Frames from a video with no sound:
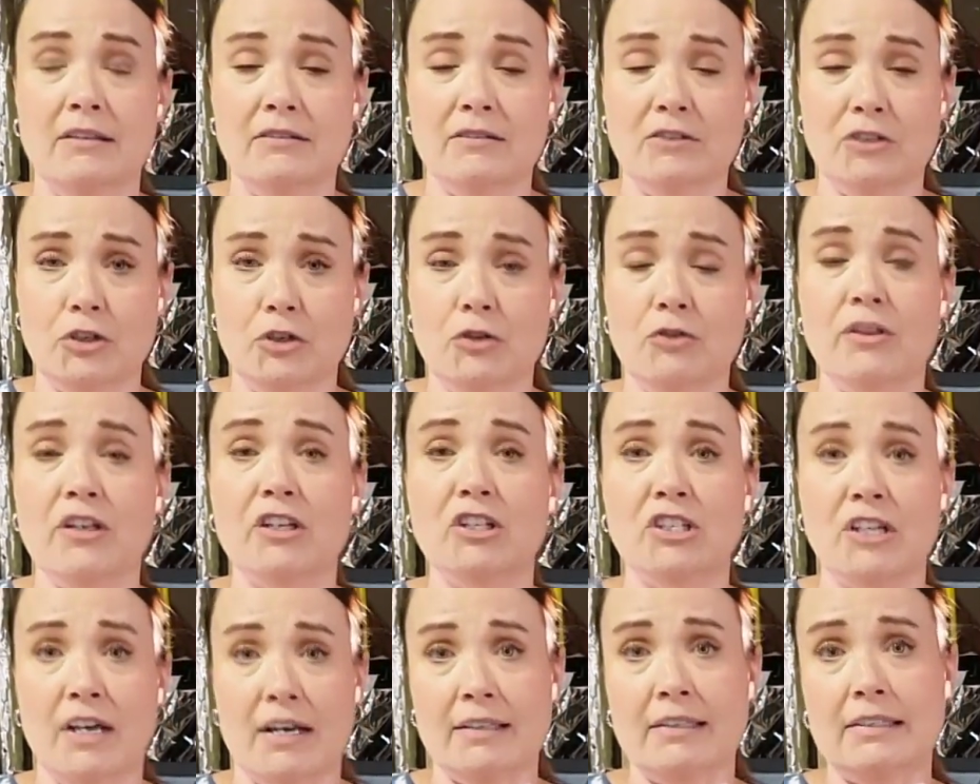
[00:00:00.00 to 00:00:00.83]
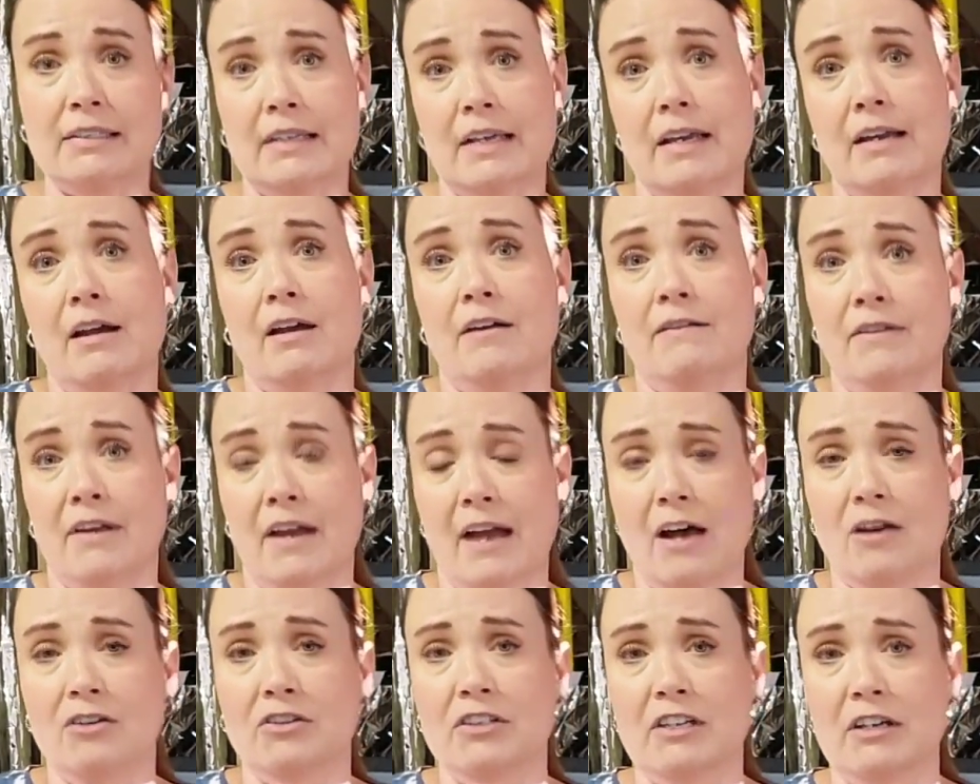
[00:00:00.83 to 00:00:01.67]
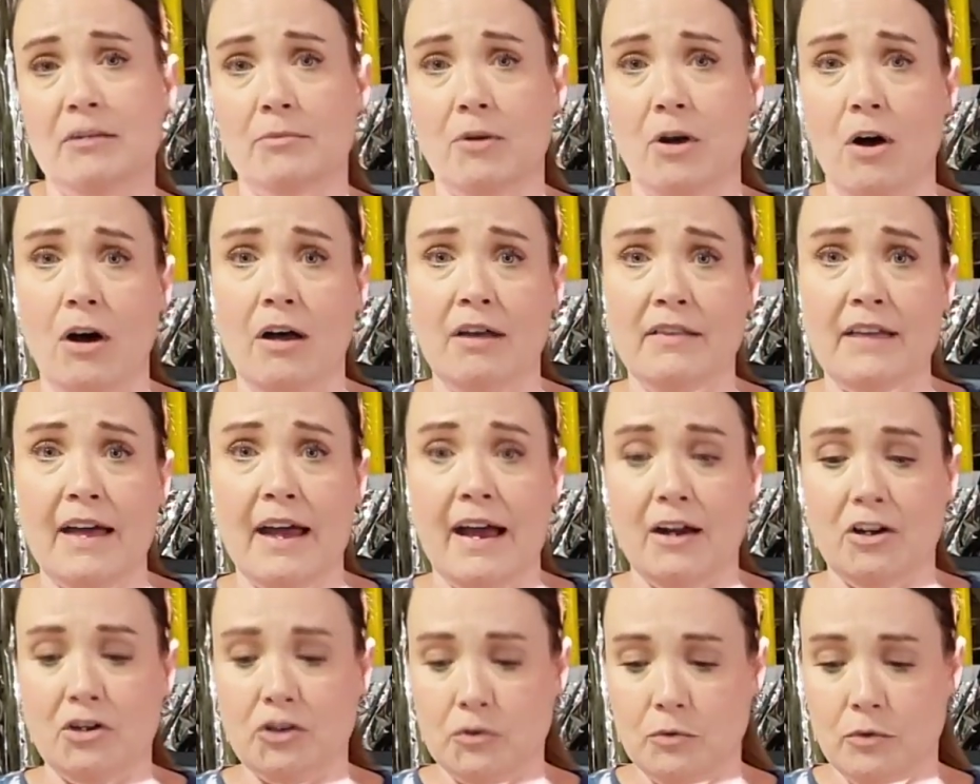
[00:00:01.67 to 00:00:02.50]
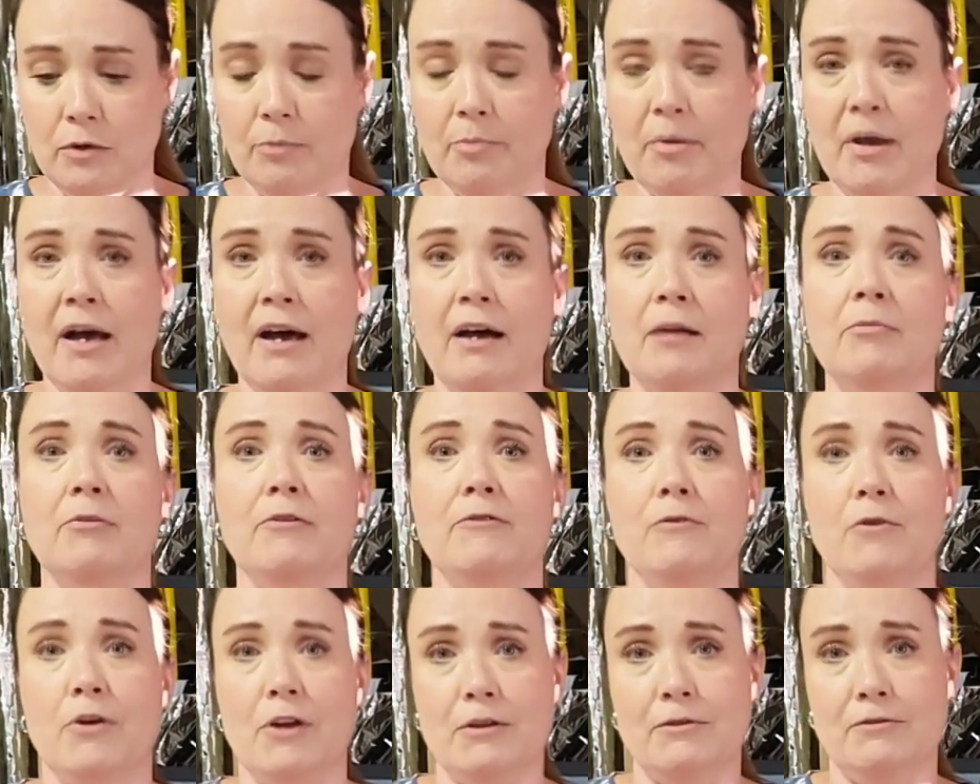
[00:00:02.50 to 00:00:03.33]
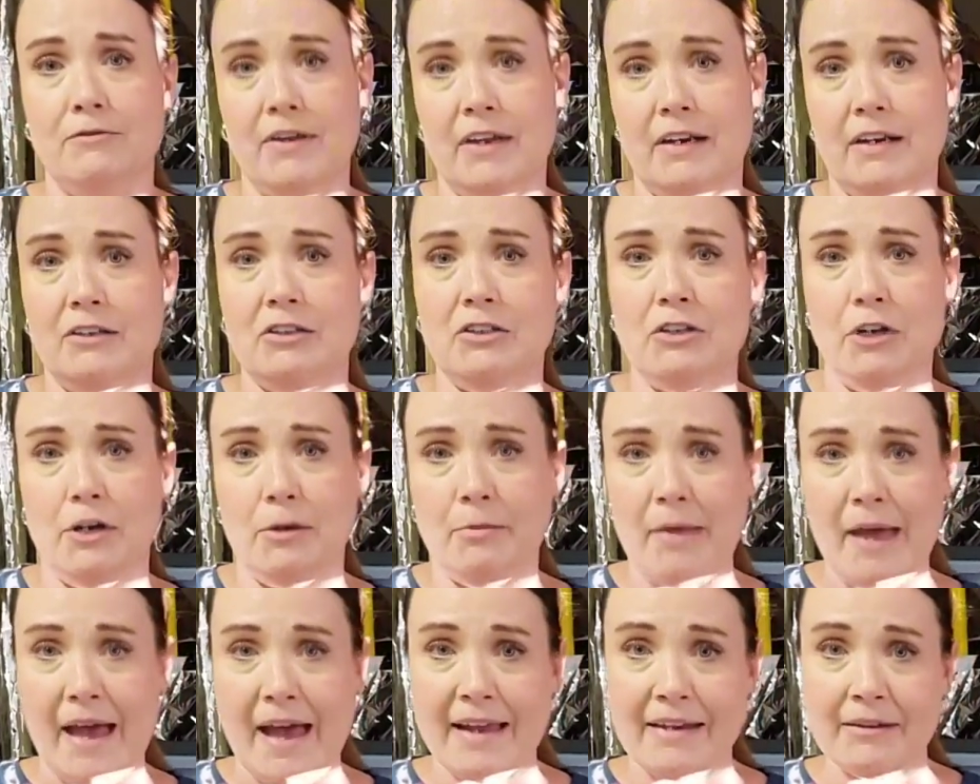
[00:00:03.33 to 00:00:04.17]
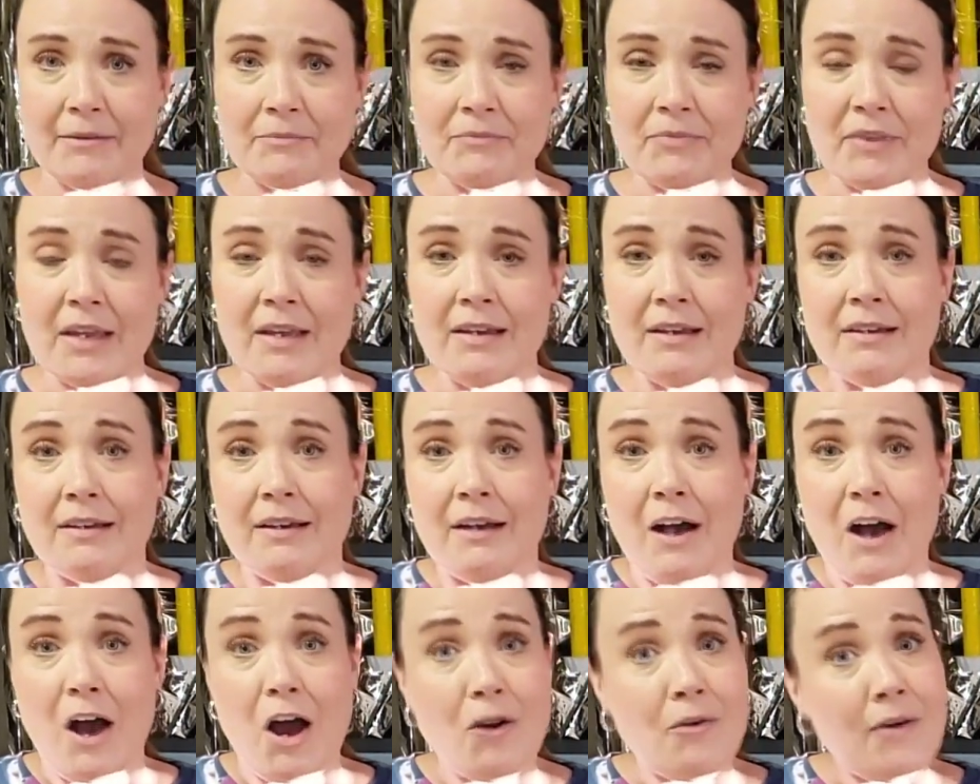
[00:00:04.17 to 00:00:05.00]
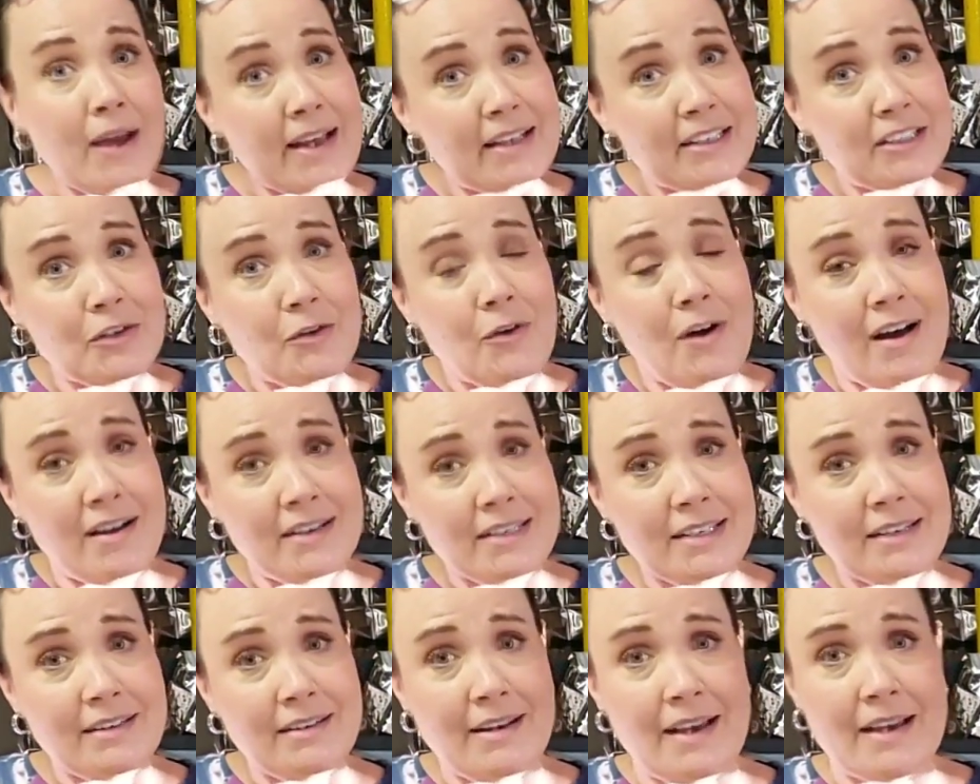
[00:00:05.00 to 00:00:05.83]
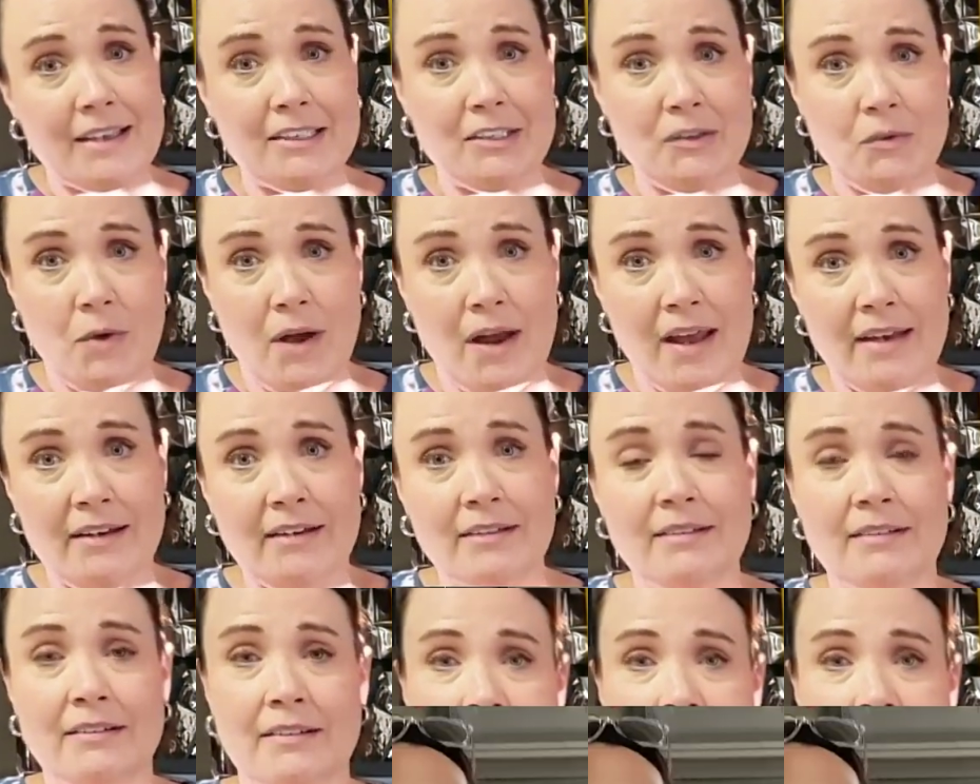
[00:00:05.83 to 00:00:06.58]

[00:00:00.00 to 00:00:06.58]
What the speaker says: do the dusting of the calcium on the actual bug before you feed it to your pet. All right, so on to the next one.